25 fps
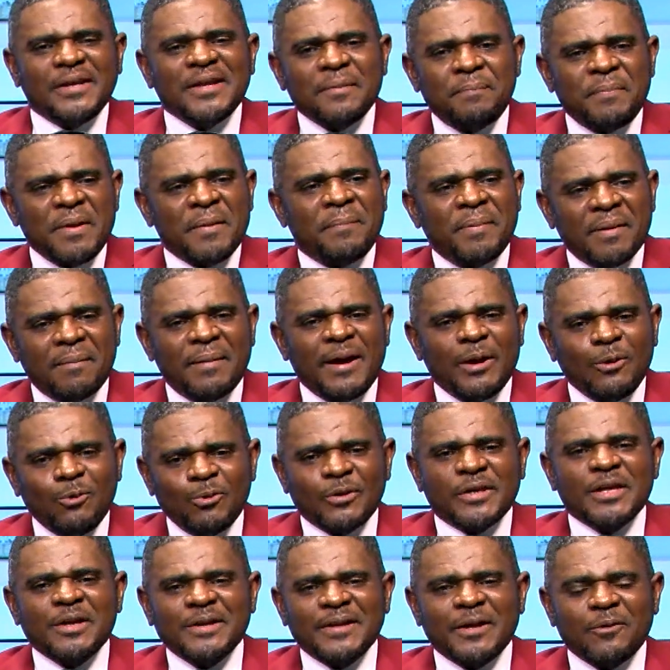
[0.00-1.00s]
the paper by
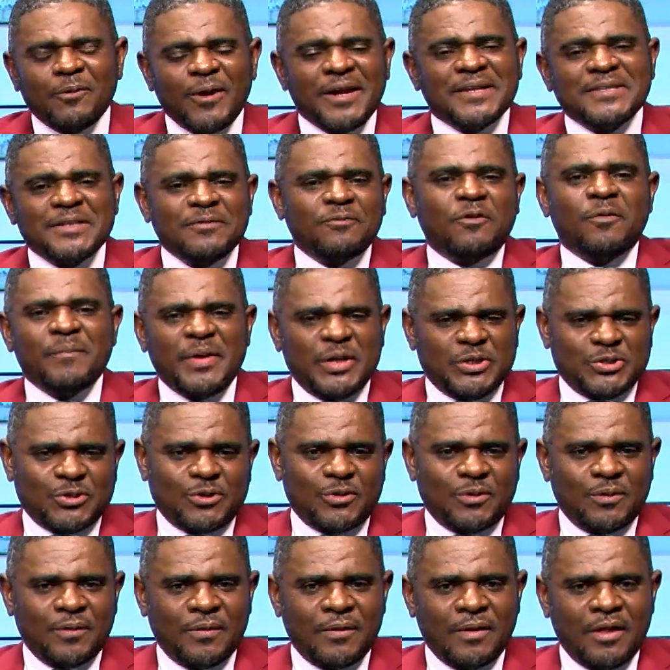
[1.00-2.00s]
looking the right information.
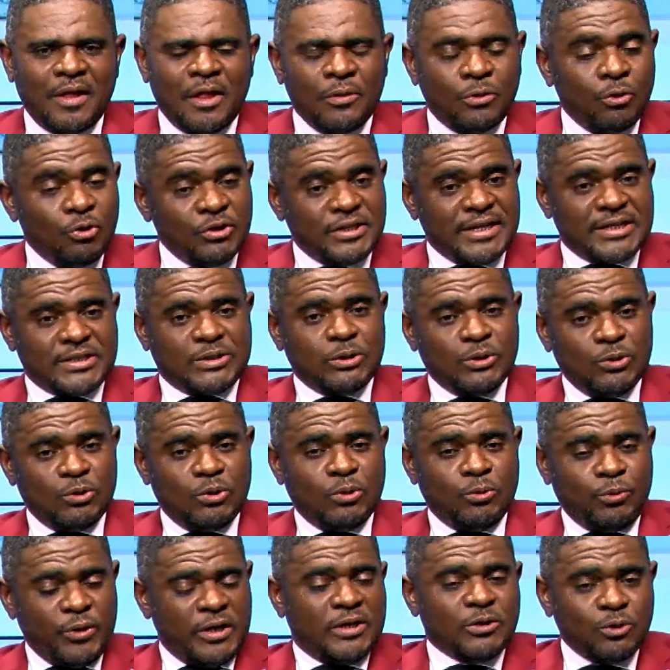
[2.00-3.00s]
Don't just
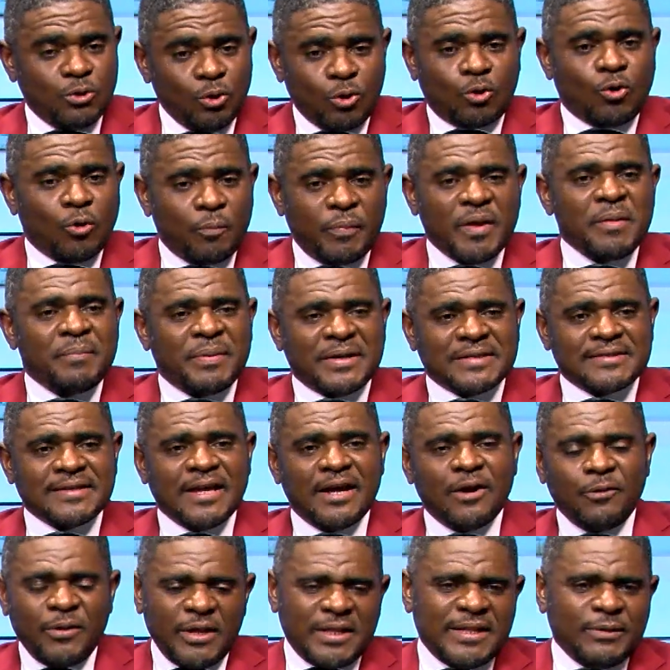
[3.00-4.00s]
read local papers,
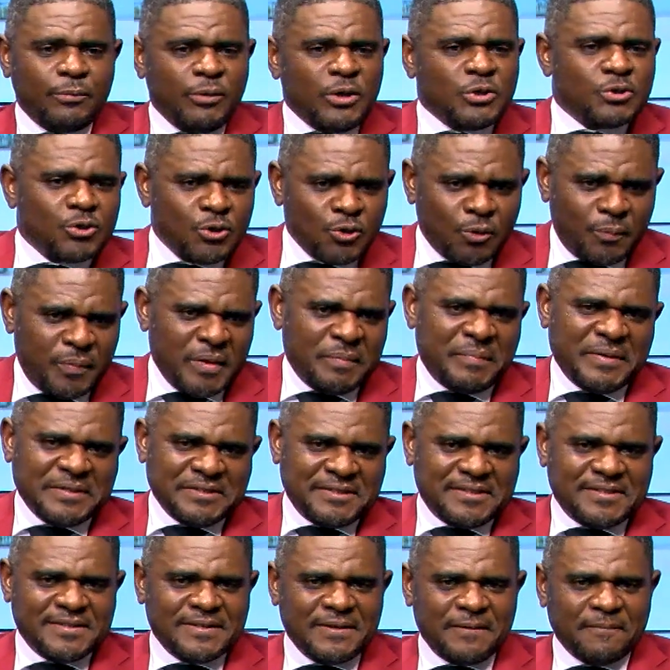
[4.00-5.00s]
read the regional
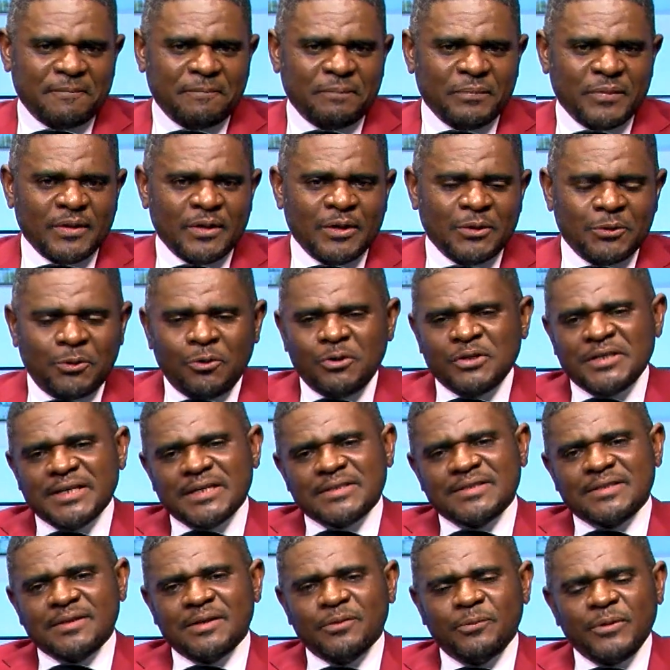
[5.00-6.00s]
papers. Don't
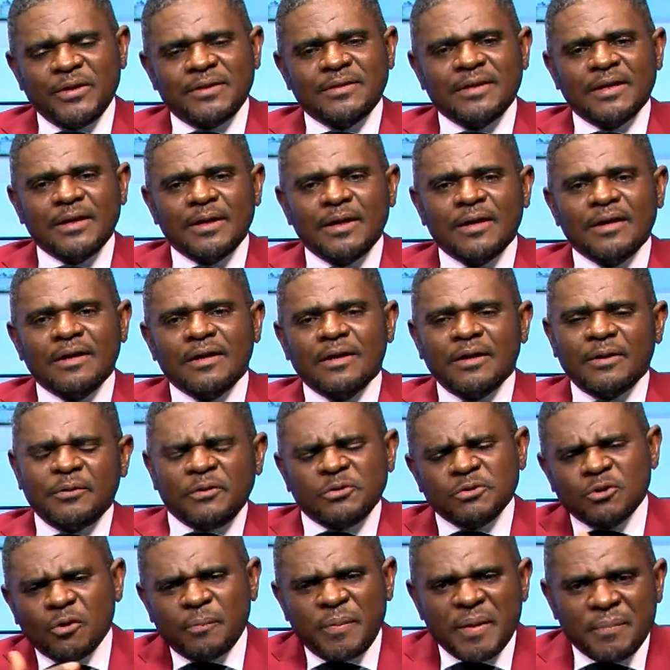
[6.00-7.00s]
just read
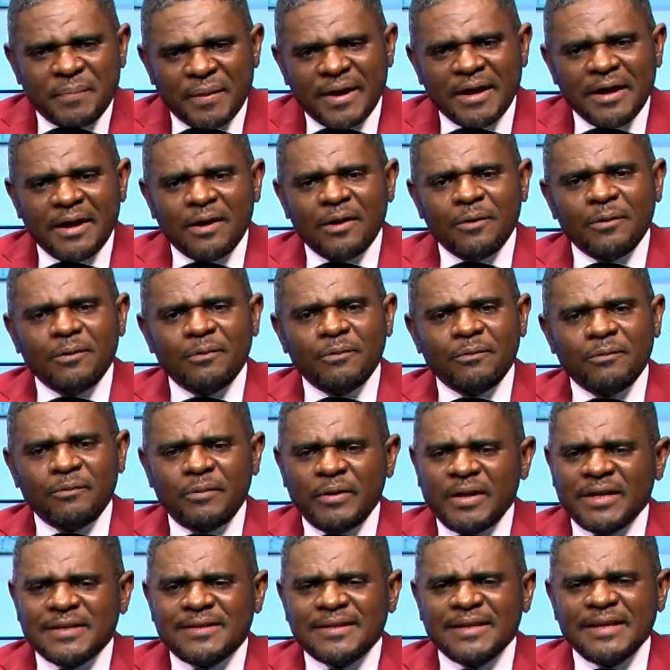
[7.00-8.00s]
regional paper,
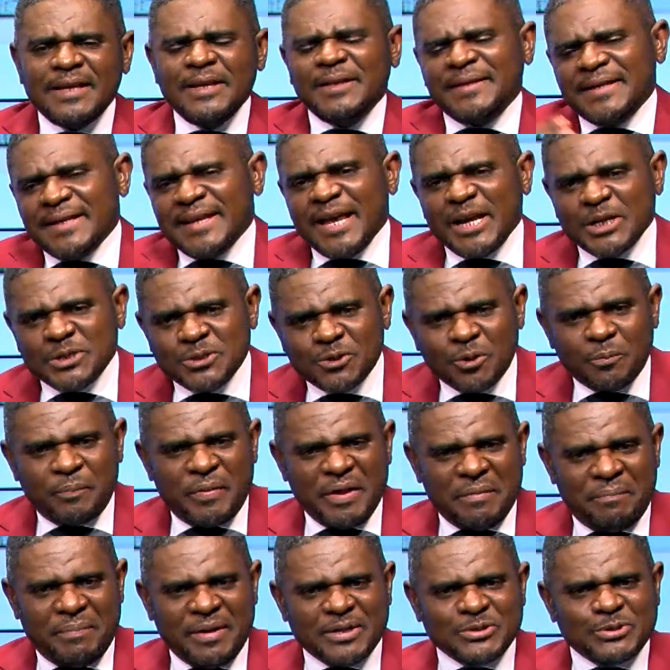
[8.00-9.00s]
read international
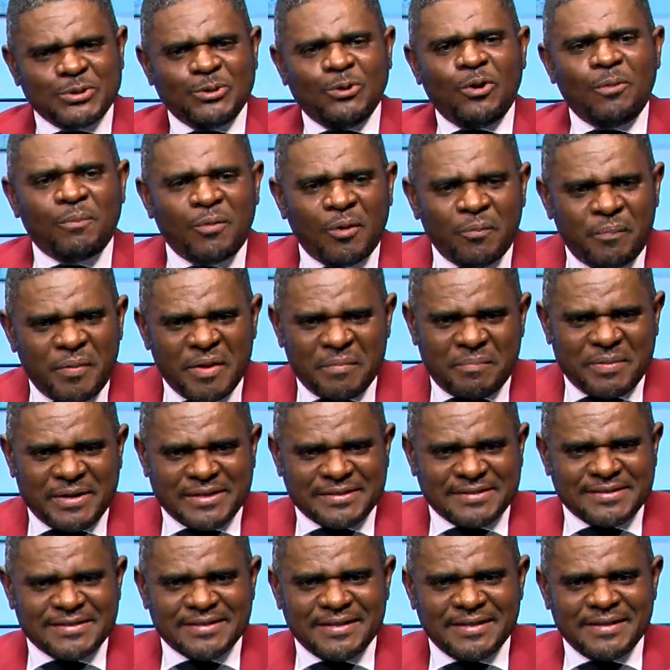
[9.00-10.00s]
papers, global
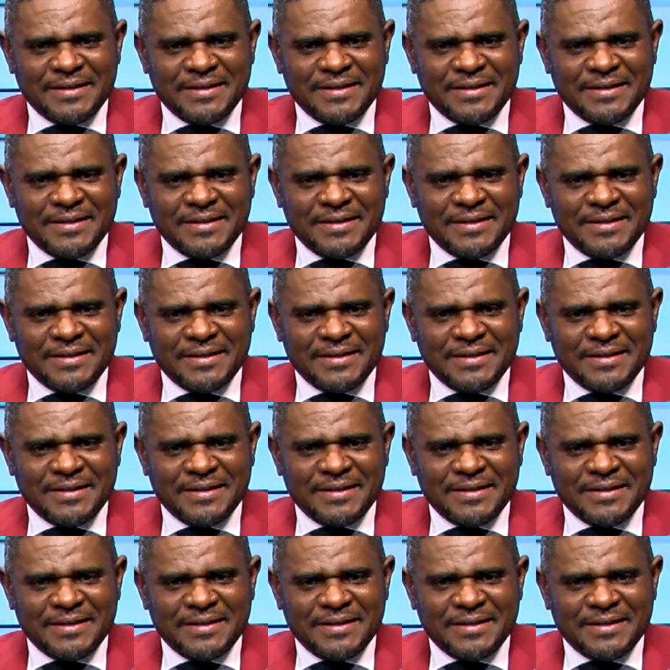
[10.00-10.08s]
papers.